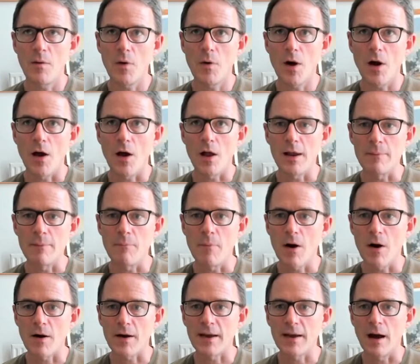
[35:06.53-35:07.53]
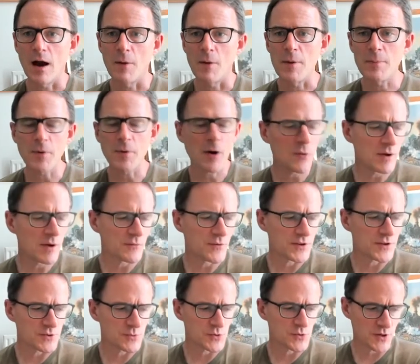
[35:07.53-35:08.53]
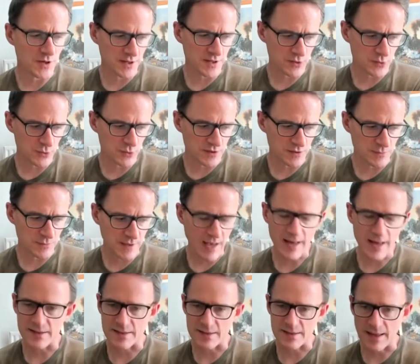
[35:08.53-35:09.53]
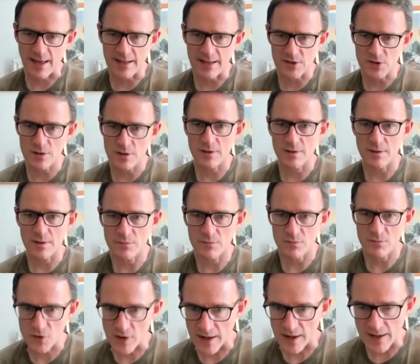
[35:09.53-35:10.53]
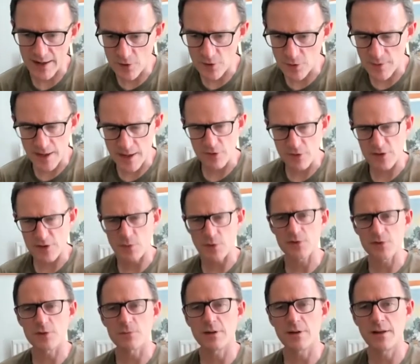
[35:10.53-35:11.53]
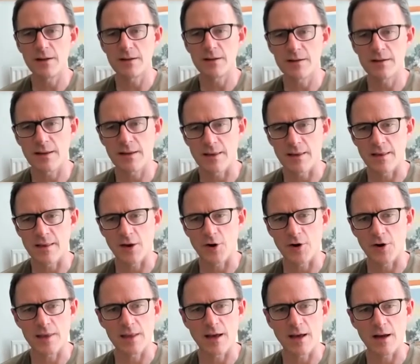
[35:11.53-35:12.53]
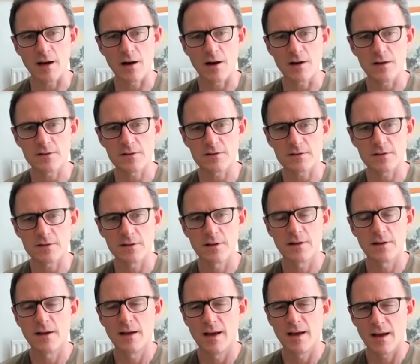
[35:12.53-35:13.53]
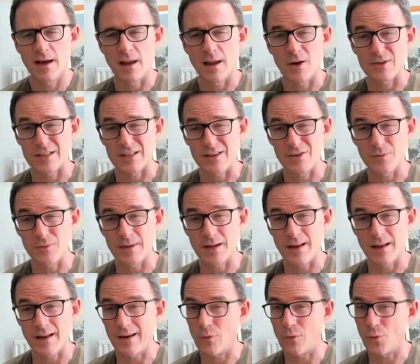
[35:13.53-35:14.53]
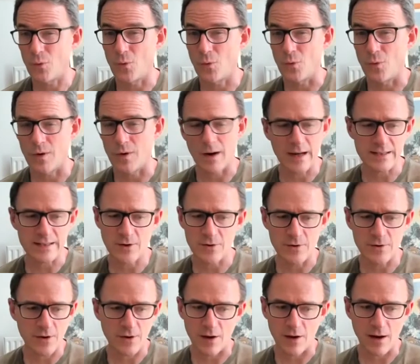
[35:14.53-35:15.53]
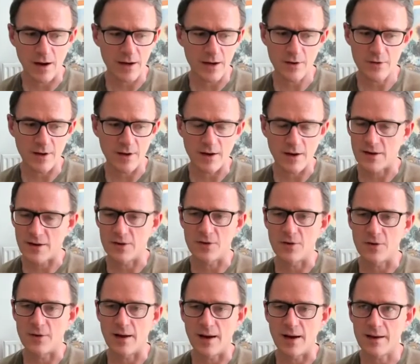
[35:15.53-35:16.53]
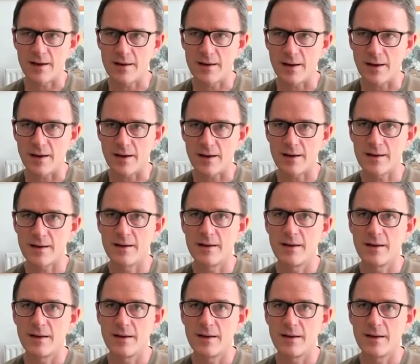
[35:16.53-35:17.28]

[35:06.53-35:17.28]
early market. I remember I went for some drinks with some dads, and they drank a little bit irresponsibly, and then they got in their car, and I was a little bit like, "Whoa, I don't know. I don't think I could do that." Like,